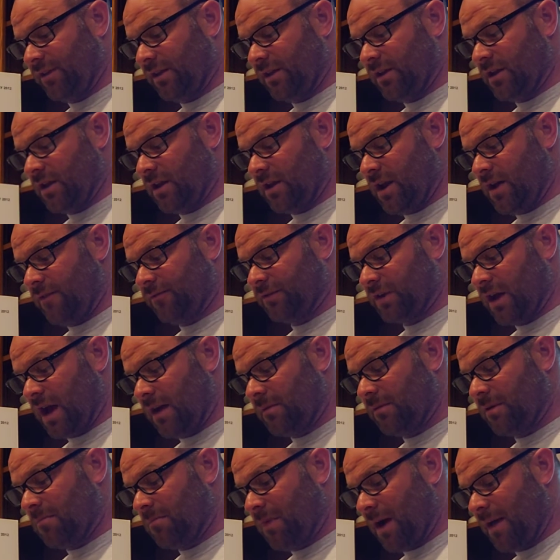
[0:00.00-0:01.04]
enough
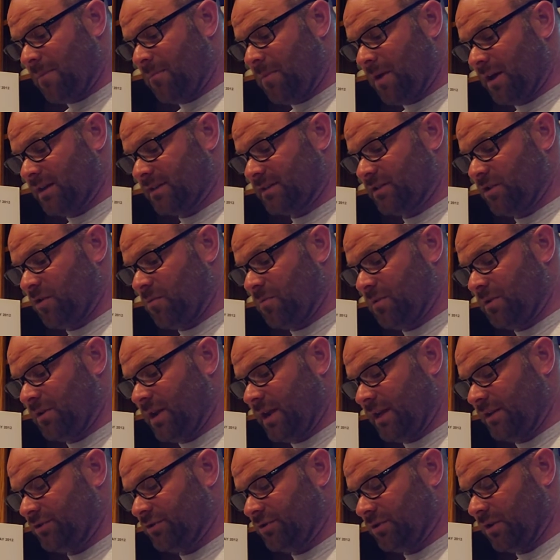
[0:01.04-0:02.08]
time to bypass the open
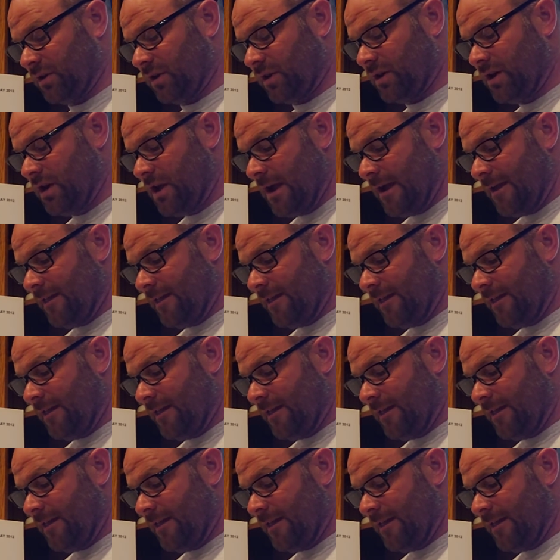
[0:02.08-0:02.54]
danger area,